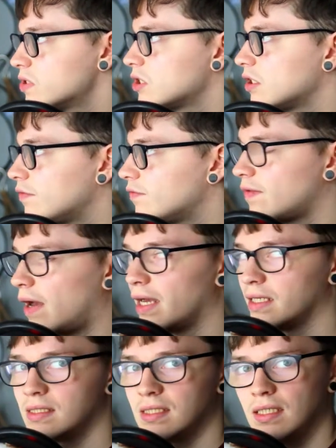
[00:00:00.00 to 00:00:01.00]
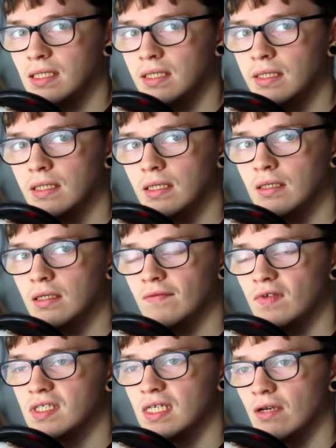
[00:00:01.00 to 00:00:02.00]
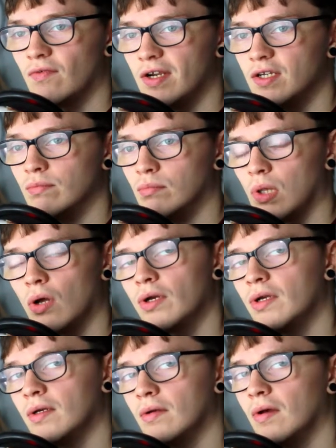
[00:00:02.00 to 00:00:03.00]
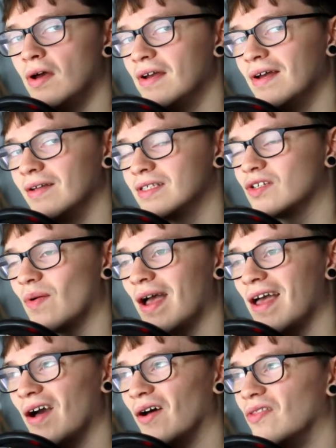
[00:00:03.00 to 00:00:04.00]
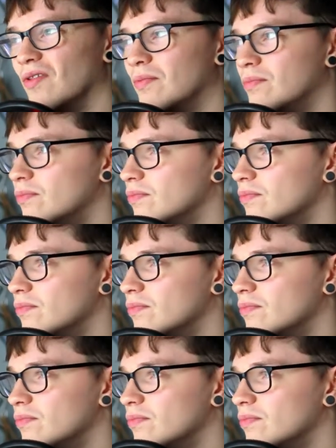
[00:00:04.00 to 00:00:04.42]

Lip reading: So if you see a random block, a square on the